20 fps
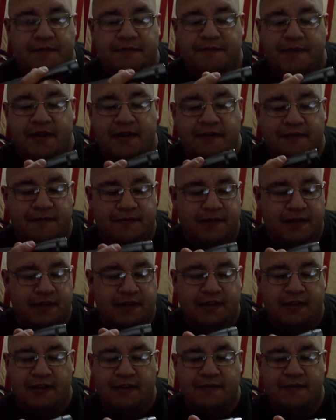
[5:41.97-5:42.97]

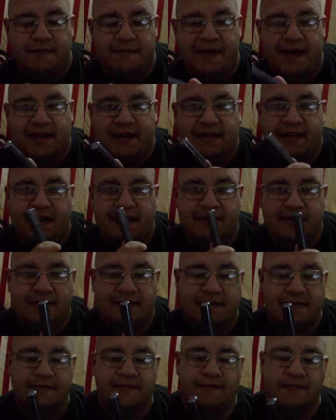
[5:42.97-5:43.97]
Maglites.
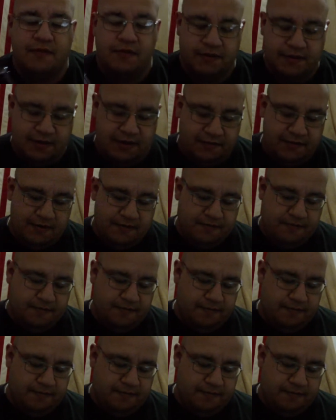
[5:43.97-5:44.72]
Always loved them.